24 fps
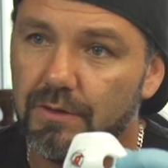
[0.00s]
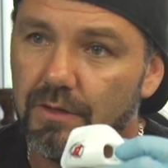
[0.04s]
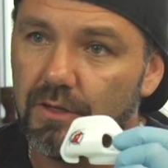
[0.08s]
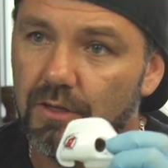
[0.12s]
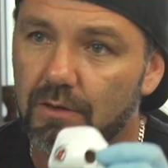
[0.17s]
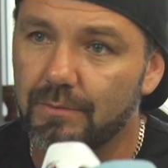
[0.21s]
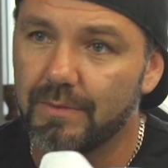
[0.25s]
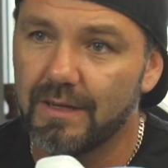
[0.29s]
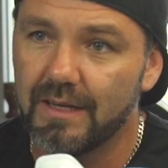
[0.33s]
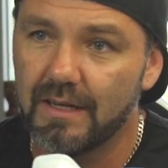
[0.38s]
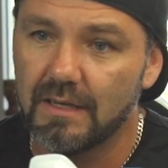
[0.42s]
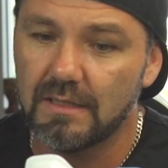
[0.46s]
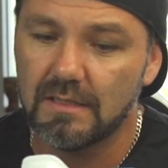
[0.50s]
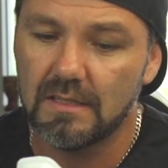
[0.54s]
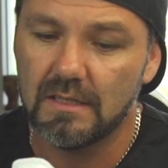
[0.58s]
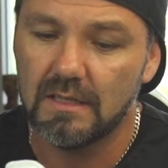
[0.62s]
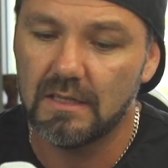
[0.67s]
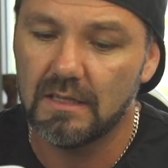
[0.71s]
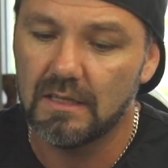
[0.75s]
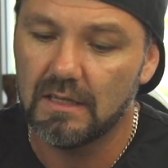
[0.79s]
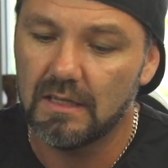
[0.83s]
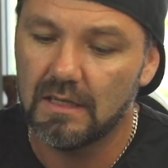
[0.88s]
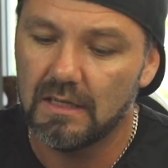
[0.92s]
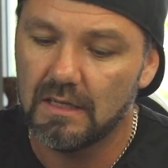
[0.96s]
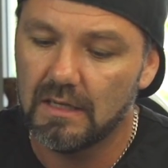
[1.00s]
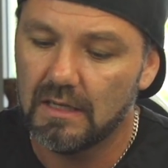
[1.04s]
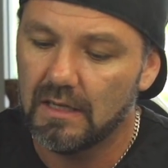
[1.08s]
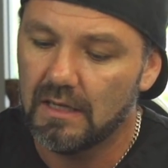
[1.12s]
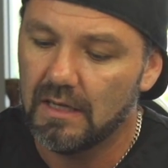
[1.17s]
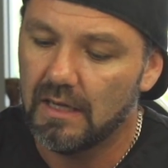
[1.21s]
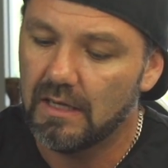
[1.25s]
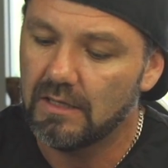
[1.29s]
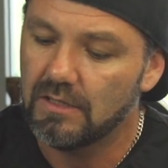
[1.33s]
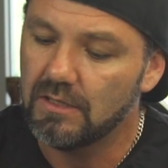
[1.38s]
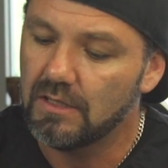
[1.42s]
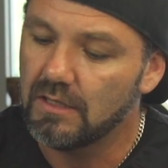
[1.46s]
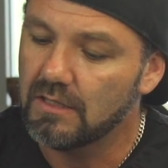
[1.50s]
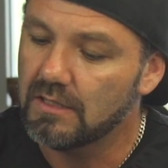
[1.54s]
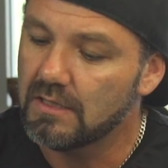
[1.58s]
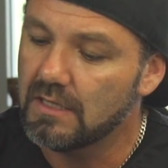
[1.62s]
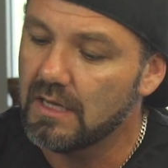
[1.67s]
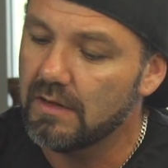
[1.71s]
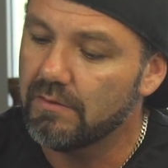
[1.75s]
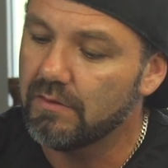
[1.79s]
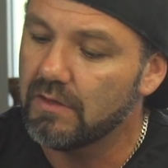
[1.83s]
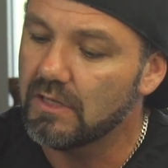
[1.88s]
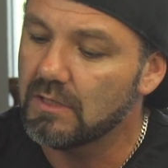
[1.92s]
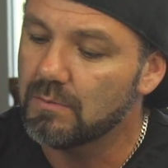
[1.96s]
intercom housing. As you can see,
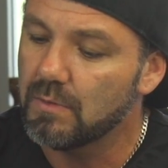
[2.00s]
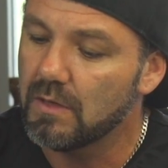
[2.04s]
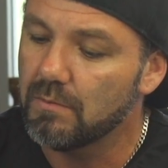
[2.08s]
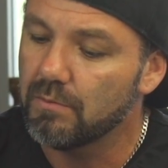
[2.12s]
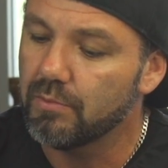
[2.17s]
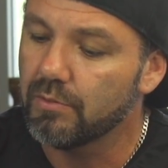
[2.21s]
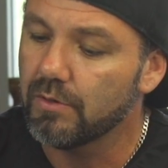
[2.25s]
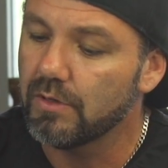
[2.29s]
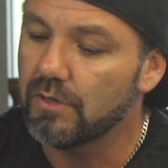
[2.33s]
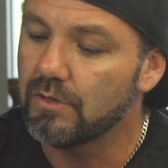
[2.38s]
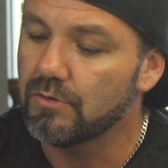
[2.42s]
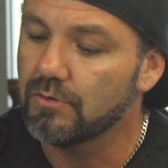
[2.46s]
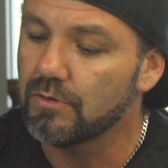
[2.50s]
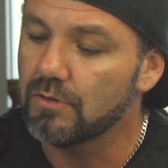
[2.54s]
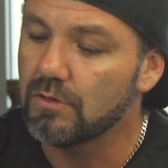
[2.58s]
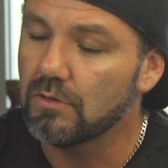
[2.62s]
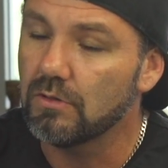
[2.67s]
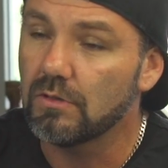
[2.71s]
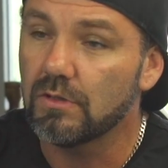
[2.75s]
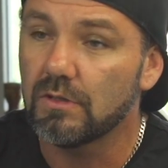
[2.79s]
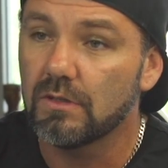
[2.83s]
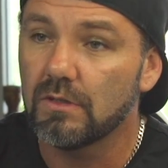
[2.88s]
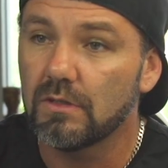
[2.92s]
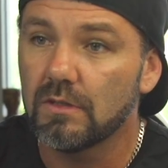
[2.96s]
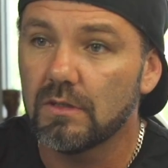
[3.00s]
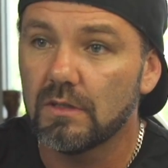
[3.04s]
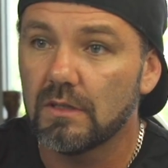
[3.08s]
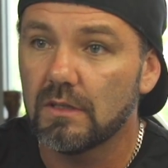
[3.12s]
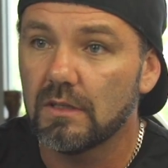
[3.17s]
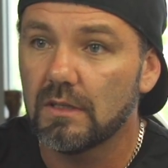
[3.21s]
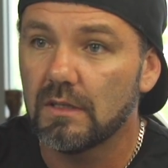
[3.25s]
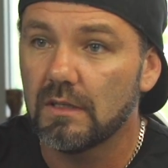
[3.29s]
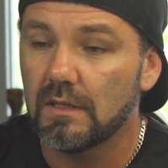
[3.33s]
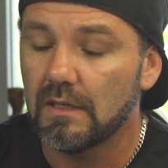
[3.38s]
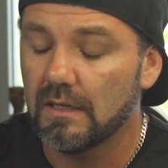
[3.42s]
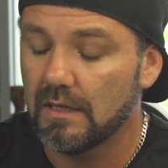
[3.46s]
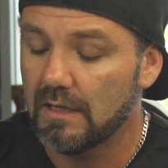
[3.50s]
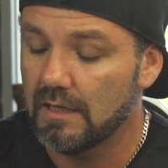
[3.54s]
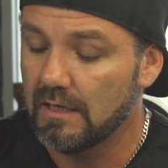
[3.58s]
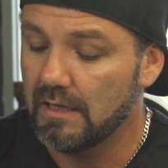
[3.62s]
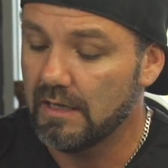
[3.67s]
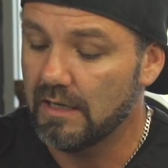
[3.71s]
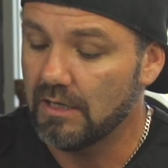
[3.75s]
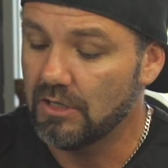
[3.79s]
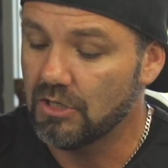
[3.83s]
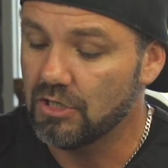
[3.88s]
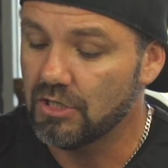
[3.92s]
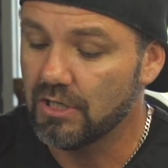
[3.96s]
everything's been pre-drilled
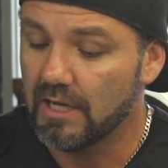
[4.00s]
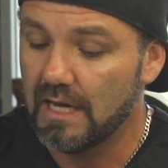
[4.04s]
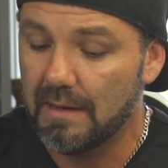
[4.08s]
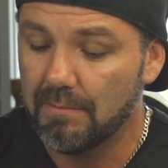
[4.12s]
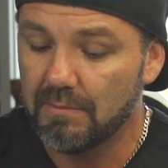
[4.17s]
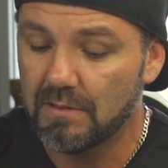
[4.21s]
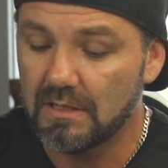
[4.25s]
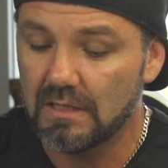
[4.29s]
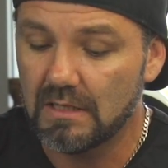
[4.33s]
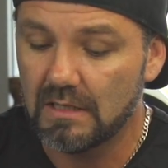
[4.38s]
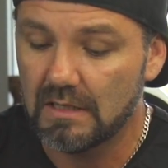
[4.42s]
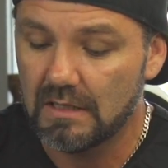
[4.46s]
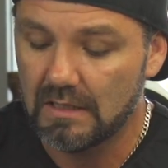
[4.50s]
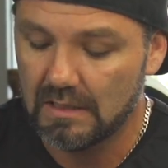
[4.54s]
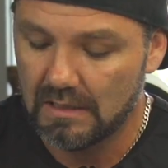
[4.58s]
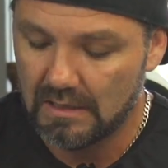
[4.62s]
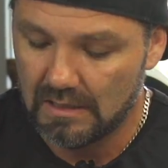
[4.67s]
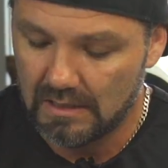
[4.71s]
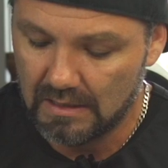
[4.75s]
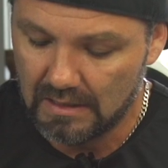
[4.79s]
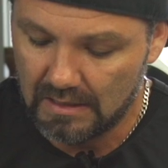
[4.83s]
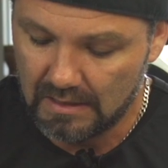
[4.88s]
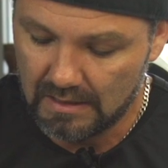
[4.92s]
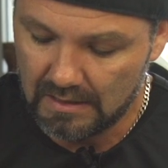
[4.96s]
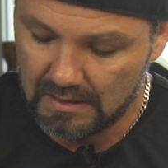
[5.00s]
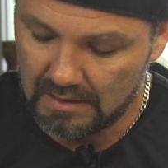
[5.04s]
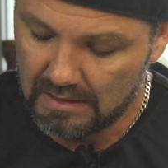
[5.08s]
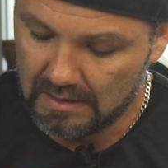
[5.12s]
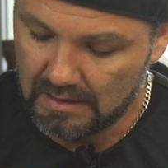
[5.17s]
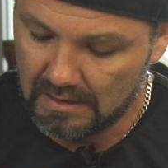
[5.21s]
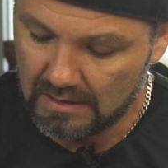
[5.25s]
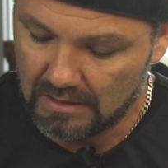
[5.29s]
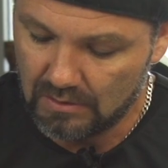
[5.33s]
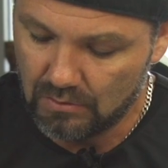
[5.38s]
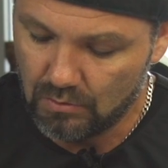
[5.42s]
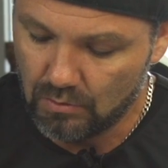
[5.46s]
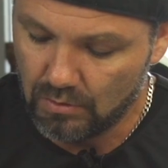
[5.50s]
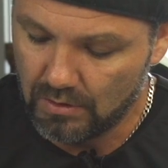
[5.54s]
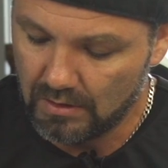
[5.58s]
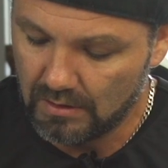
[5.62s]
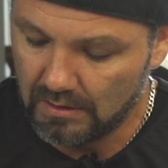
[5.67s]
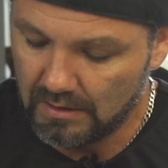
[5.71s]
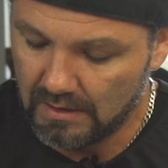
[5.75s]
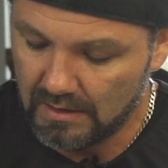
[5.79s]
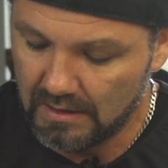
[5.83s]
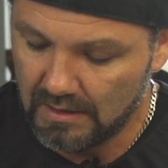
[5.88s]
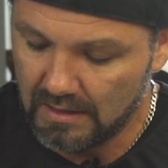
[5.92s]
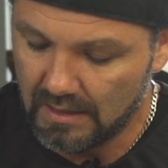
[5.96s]
and shaped
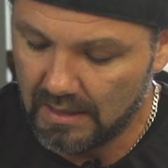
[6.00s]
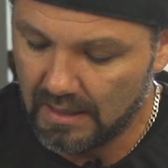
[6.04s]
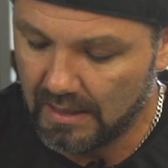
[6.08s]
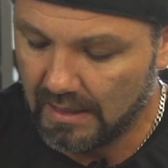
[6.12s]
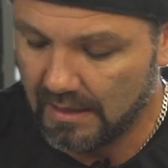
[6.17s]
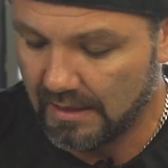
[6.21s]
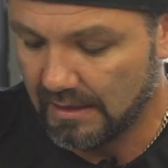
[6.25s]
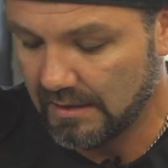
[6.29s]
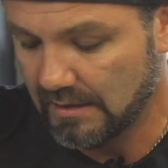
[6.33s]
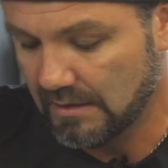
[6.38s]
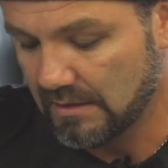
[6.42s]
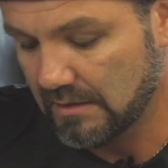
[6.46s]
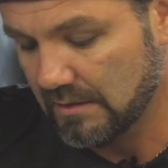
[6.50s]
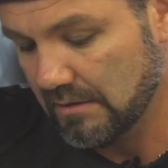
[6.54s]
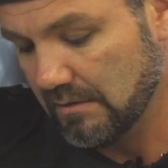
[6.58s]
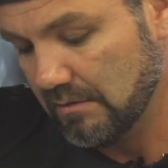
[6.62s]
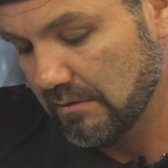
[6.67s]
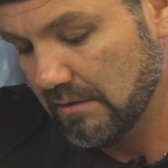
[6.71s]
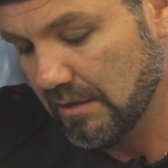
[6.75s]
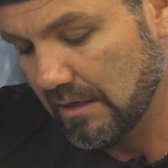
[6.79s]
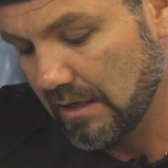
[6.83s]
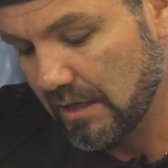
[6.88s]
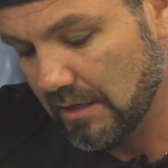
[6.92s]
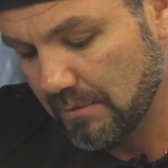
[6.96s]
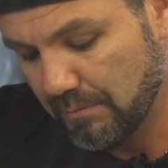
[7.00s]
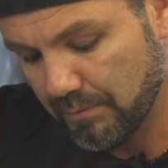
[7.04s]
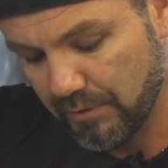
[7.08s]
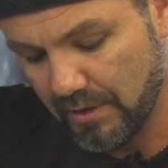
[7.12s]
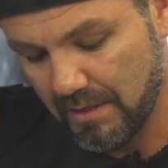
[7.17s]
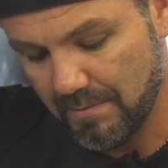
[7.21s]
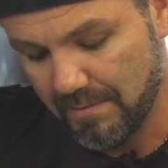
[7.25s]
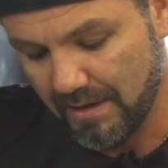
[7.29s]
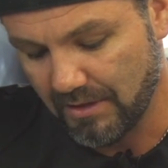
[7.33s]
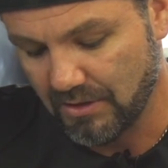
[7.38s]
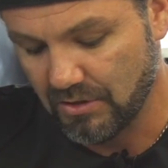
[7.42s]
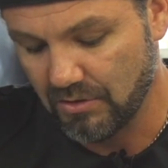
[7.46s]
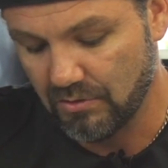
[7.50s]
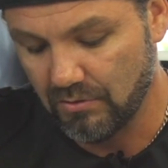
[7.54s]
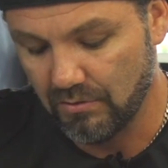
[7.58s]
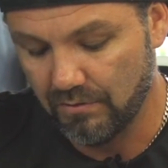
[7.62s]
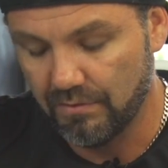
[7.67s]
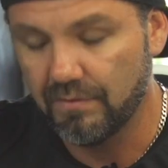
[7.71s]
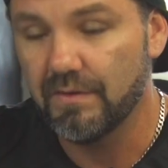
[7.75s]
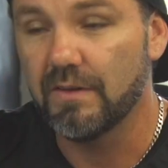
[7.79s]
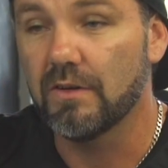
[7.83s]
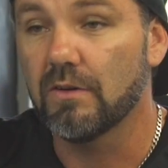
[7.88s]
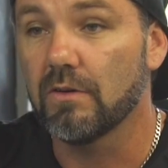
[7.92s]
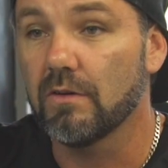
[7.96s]
accordingly, and it's pretty much a good
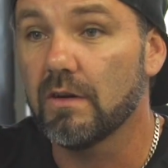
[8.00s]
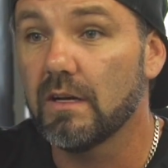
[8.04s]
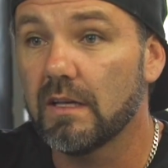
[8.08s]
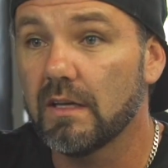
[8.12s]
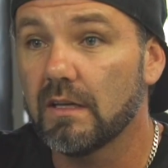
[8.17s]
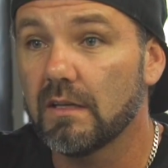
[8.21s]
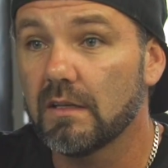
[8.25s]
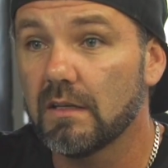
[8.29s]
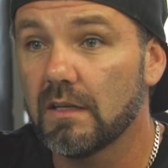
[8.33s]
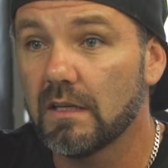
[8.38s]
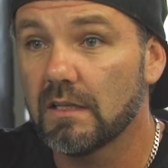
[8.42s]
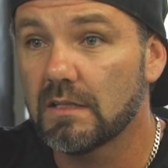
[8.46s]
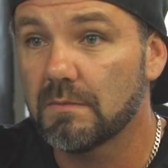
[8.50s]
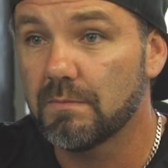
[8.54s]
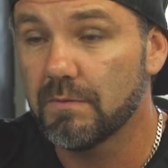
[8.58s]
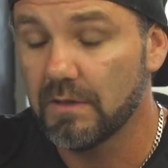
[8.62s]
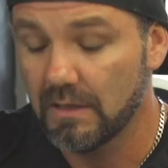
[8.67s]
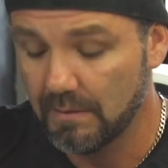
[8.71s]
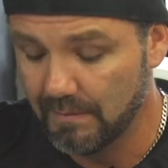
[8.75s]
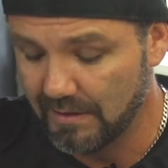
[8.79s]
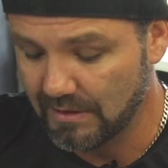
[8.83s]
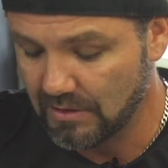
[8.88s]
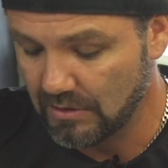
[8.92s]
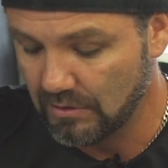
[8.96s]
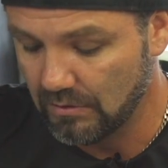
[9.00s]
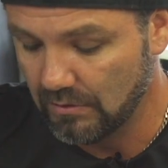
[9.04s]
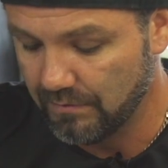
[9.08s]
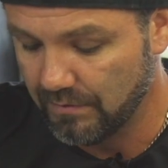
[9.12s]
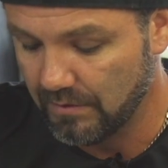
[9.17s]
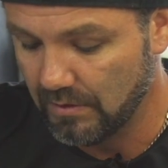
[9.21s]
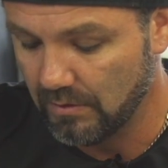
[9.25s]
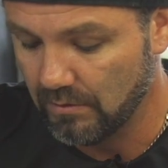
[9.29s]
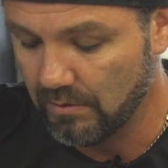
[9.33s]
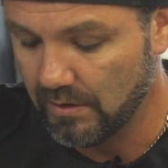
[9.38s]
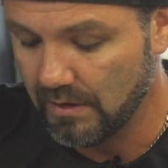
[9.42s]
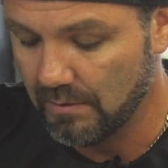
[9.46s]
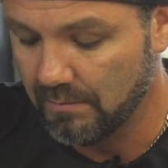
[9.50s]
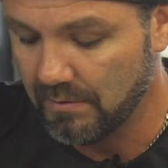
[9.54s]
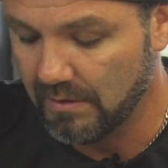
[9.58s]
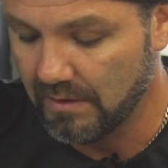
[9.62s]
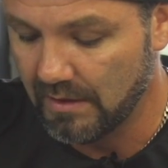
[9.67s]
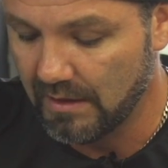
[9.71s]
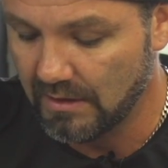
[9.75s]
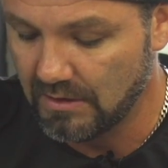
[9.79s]
fit already. But